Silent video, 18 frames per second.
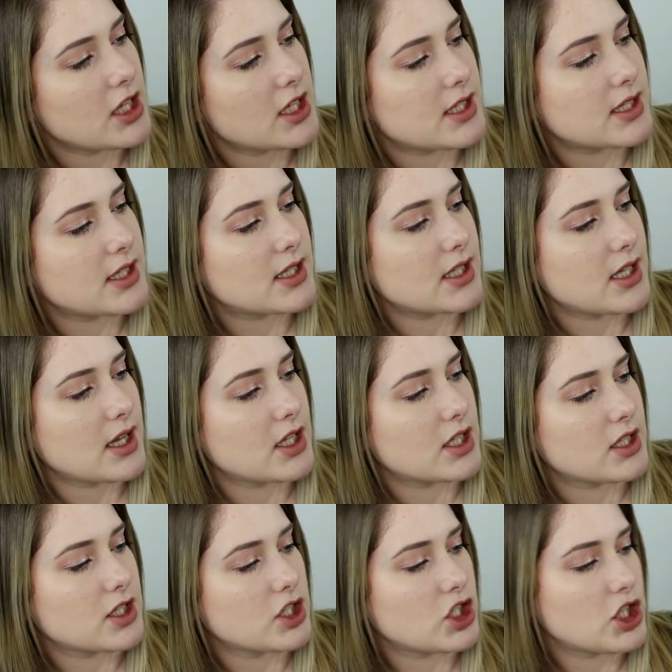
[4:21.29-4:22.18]
This is in
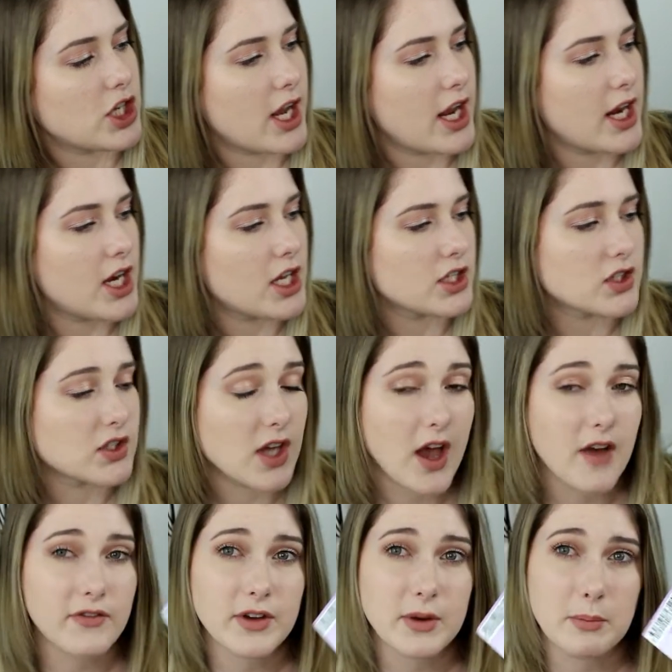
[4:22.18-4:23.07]
this shade
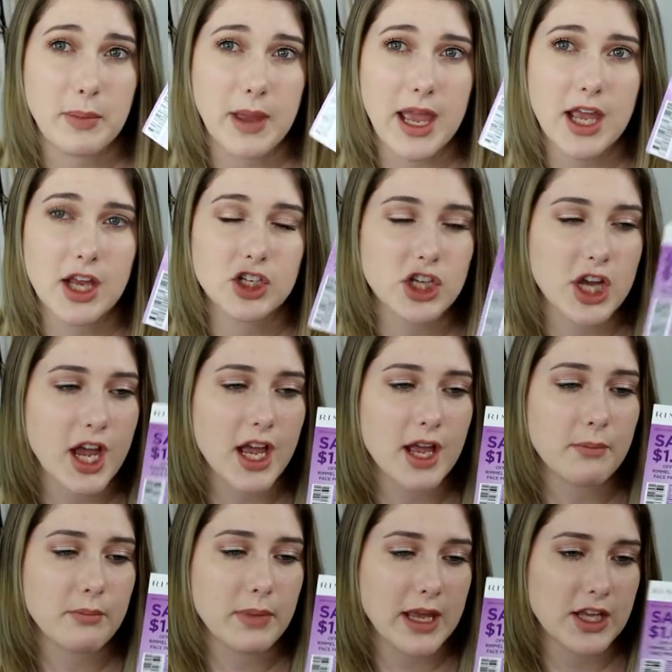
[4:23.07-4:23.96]
Soft Beige.
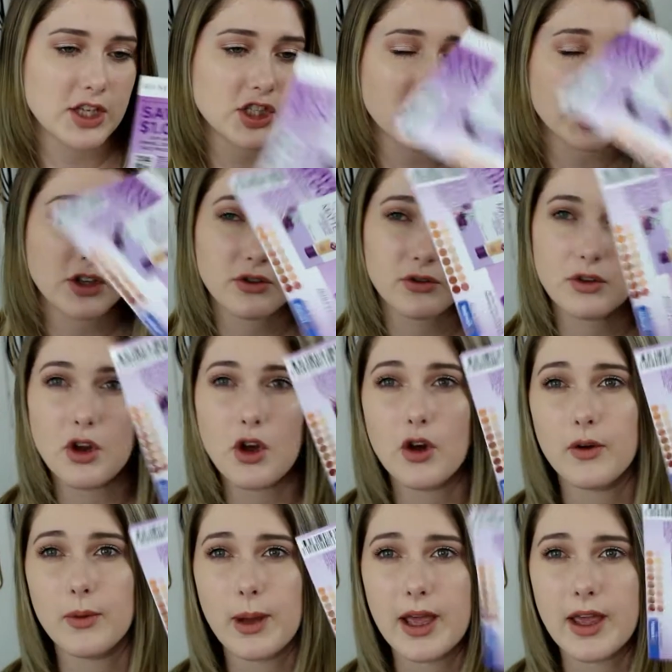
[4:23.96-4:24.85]
I don't
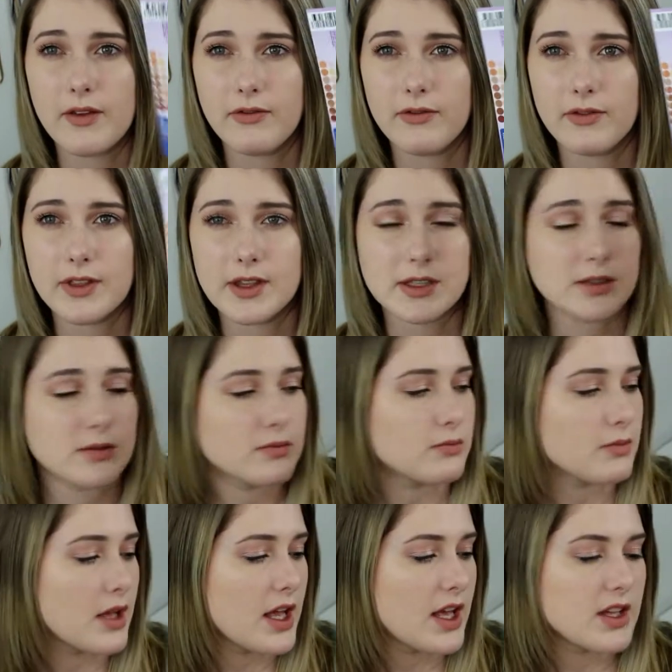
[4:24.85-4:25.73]
know if this
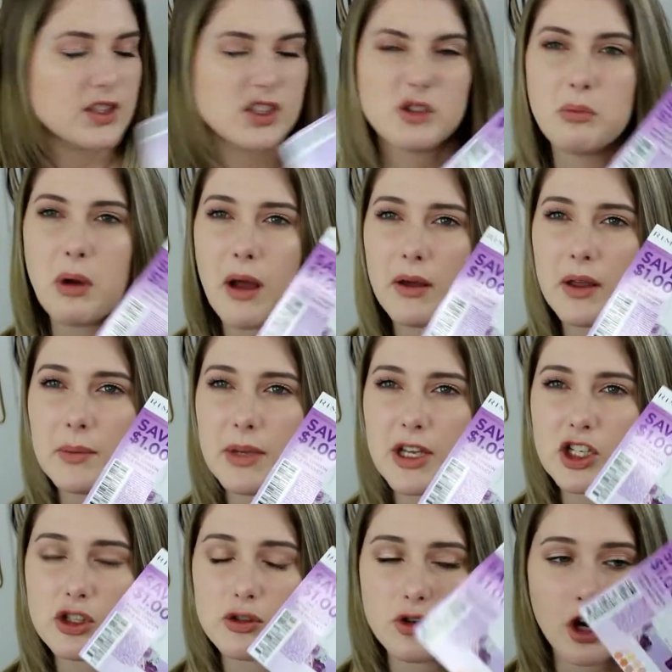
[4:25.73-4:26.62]
would probably be
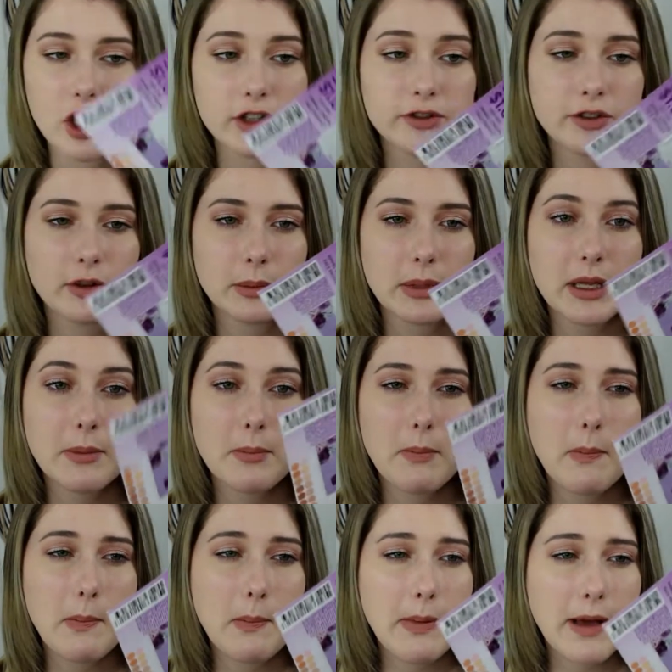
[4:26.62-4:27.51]
too dark for me,
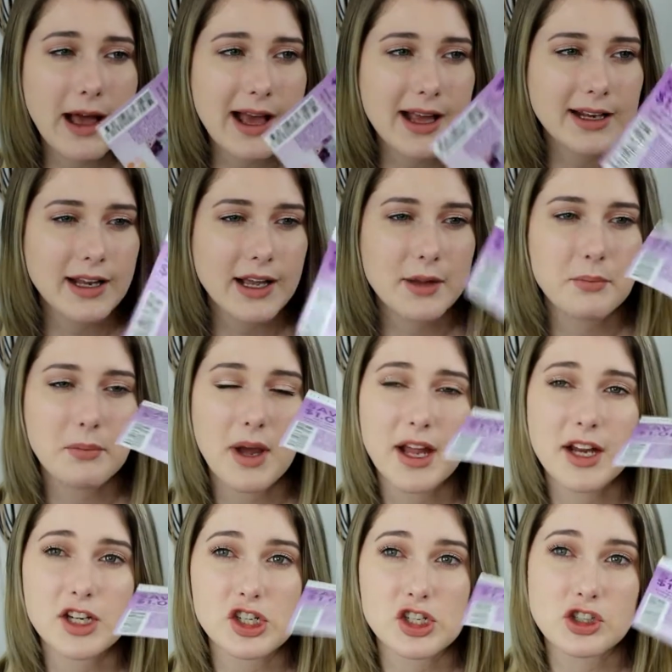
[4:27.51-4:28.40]
but I
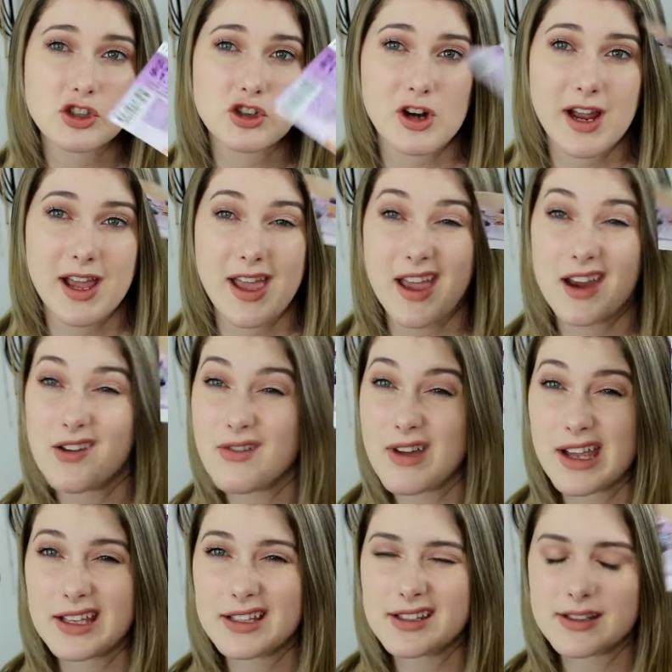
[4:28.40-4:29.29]
might just try it
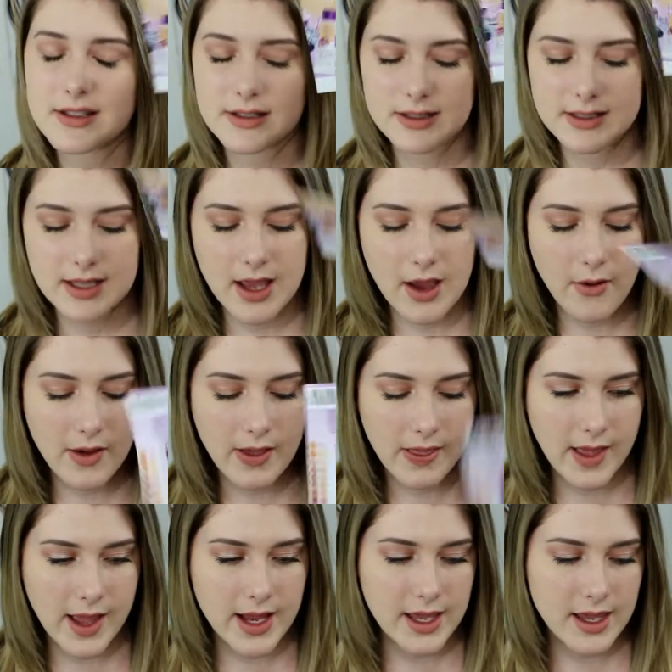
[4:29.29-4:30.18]
anyways and see how I
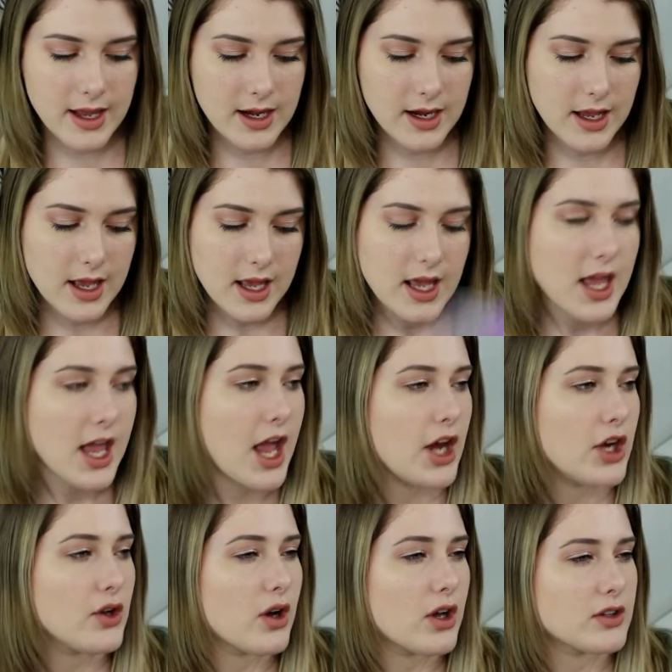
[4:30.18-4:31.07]
like it.
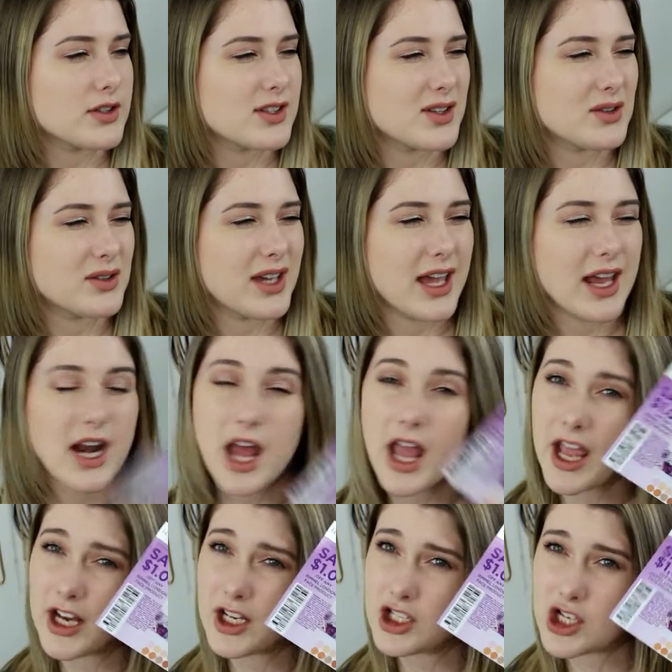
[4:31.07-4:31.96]
And you also get
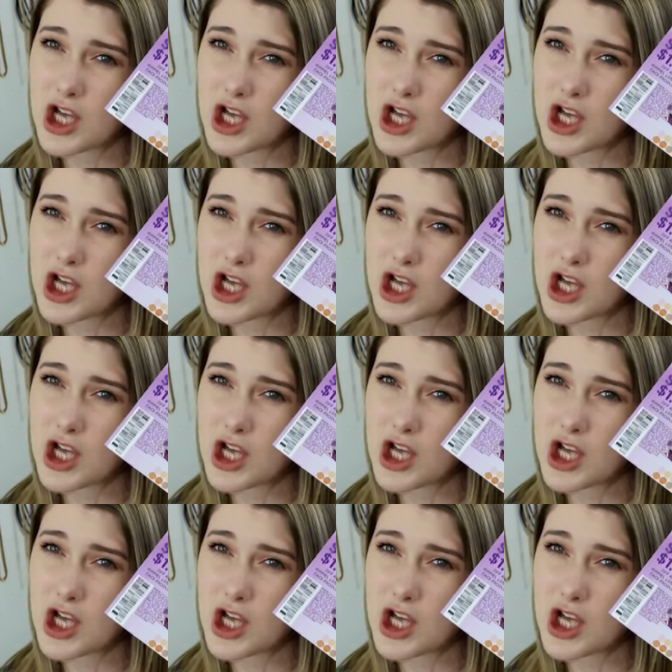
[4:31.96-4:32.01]
$1